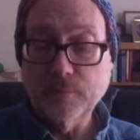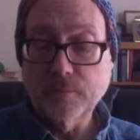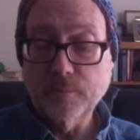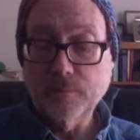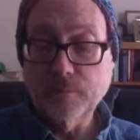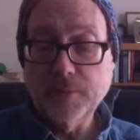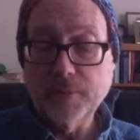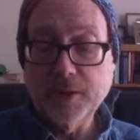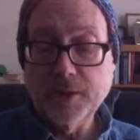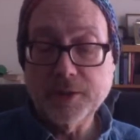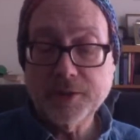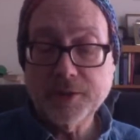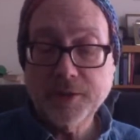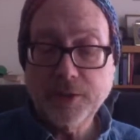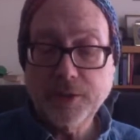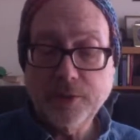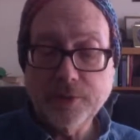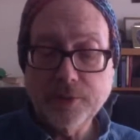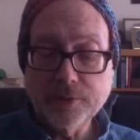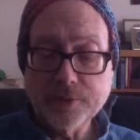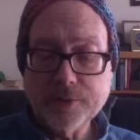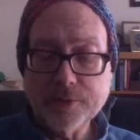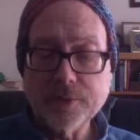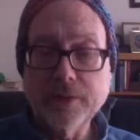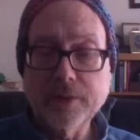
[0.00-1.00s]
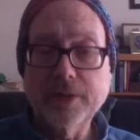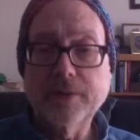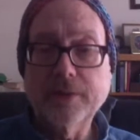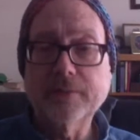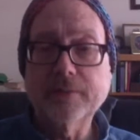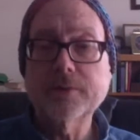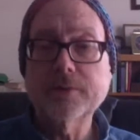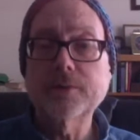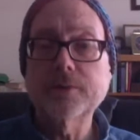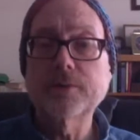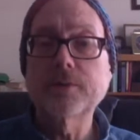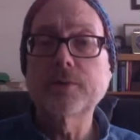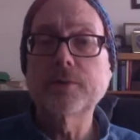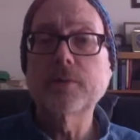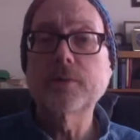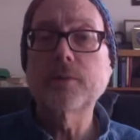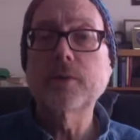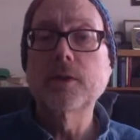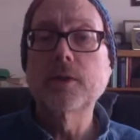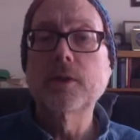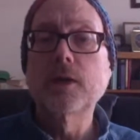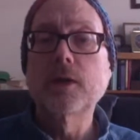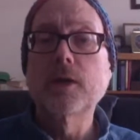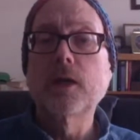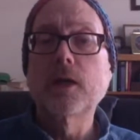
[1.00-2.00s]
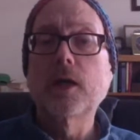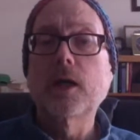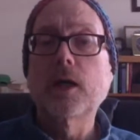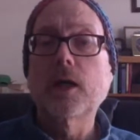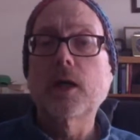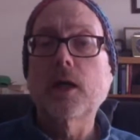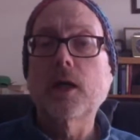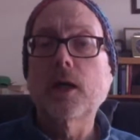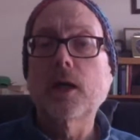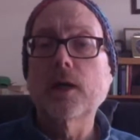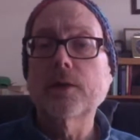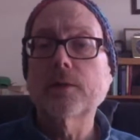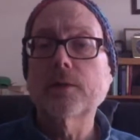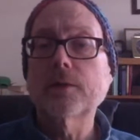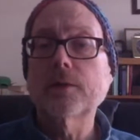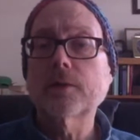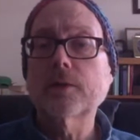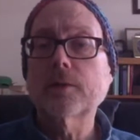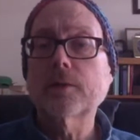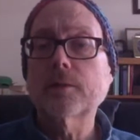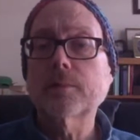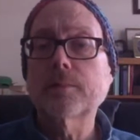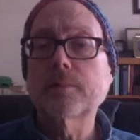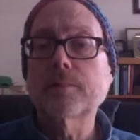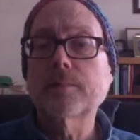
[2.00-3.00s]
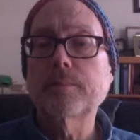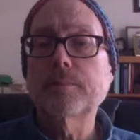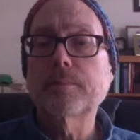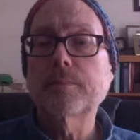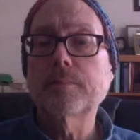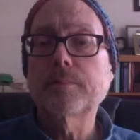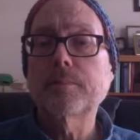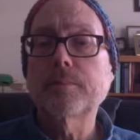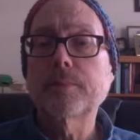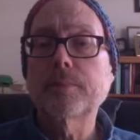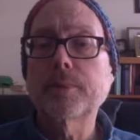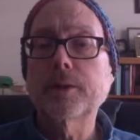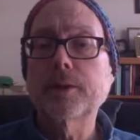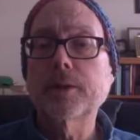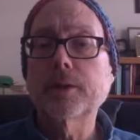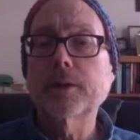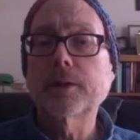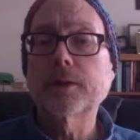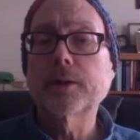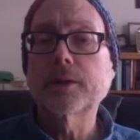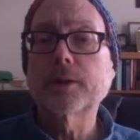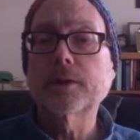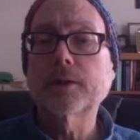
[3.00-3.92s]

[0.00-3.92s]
because I also have 2 other big